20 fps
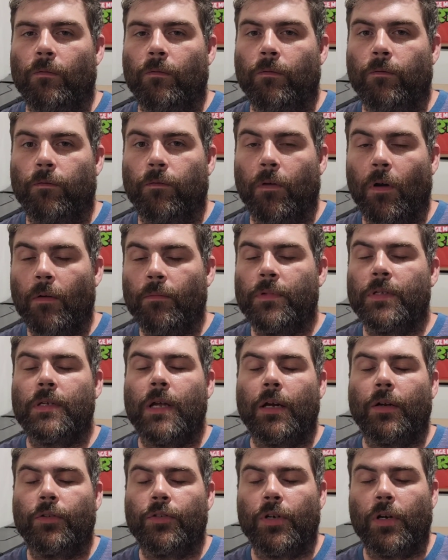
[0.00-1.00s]
from
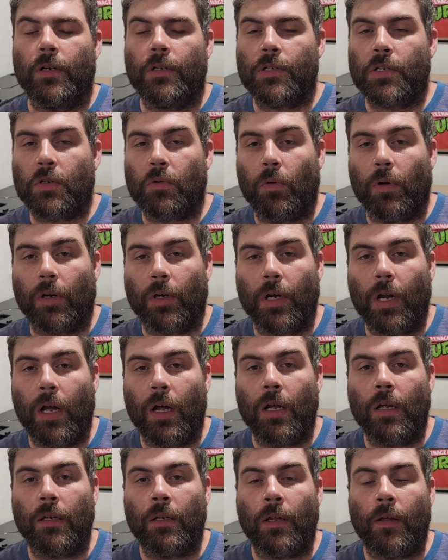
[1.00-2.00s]
Psychotronic Squirt
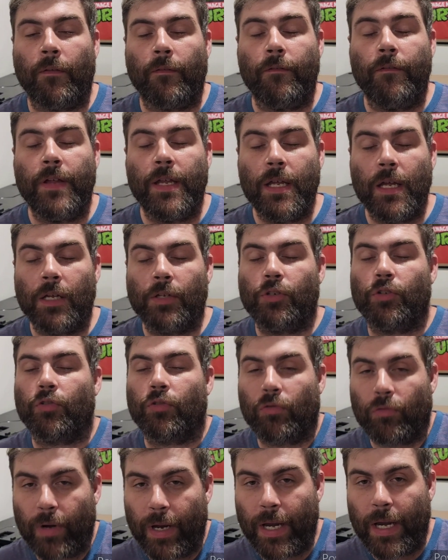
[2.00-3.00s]
Gun via
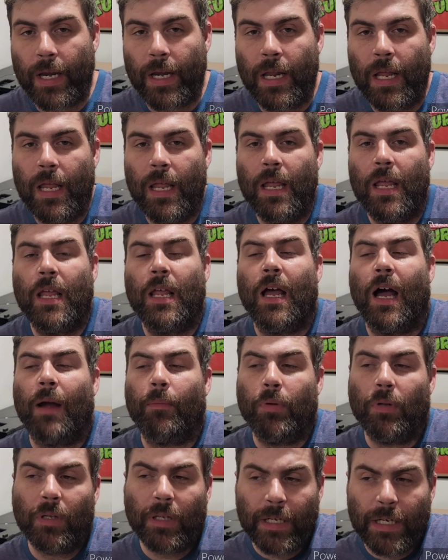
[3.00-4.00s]
trade. I
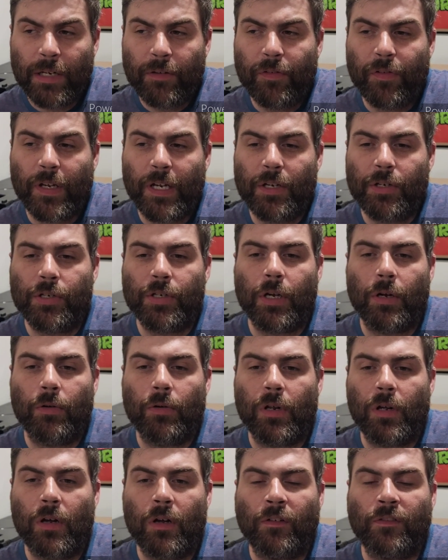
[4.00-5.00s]
believe he
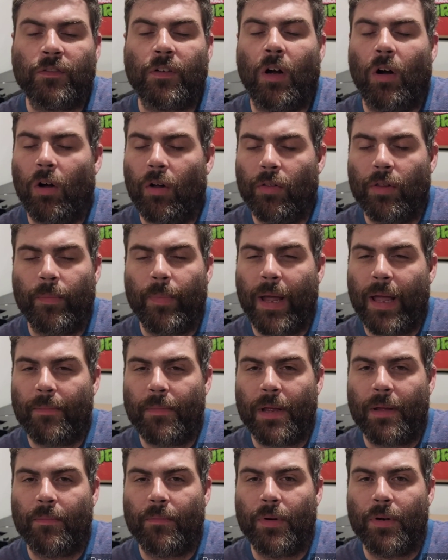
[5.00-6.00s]
showed off all the
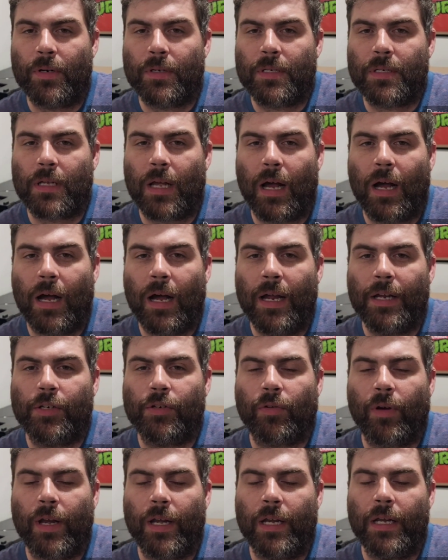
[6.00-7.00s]
Batman books I
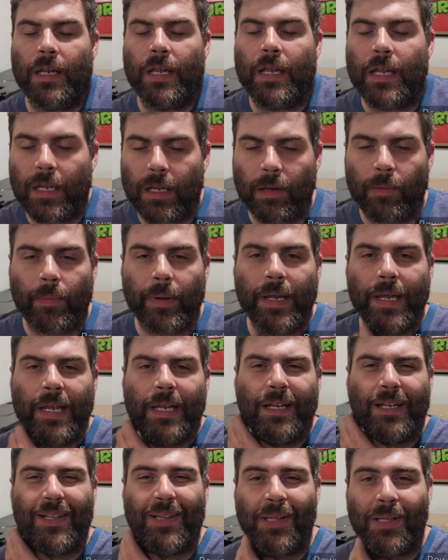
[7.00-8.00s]
traded him
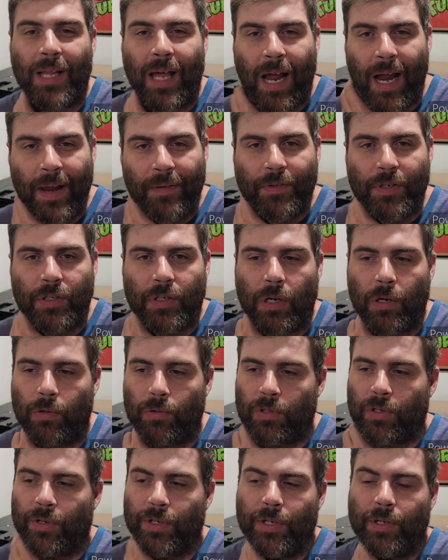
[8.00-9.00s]
in a live show.
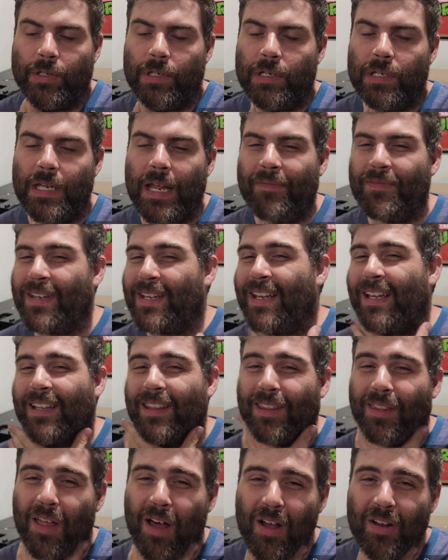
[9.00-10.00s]
So you'll just have to
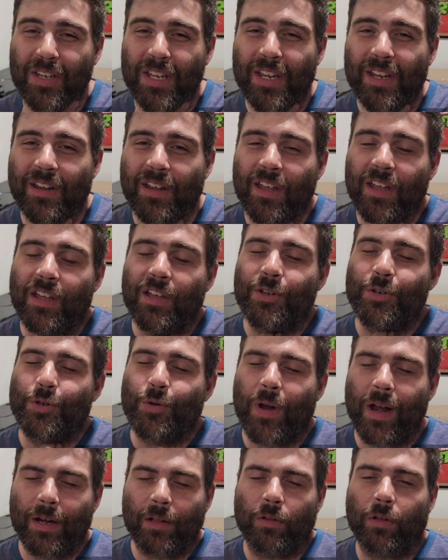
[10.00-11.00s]
get lucky
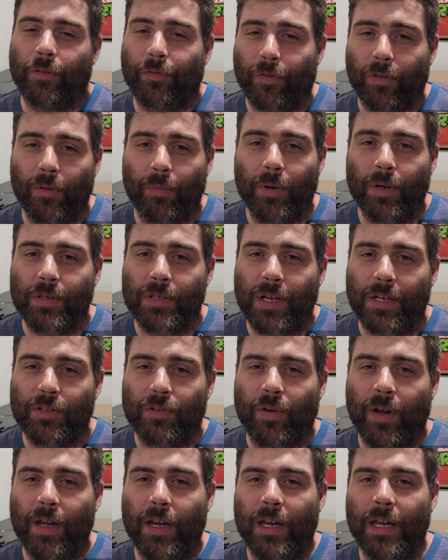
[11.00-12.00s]
trying to look for the books I
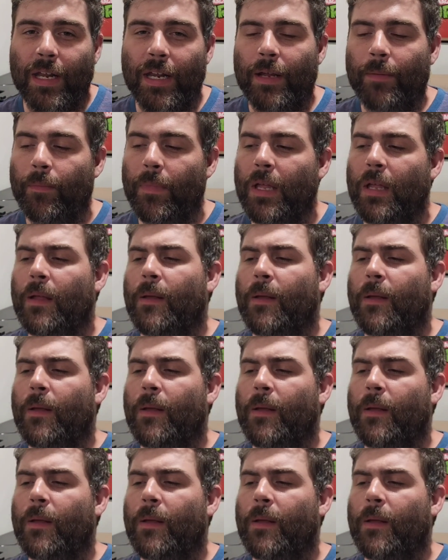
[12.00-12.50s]
traded him.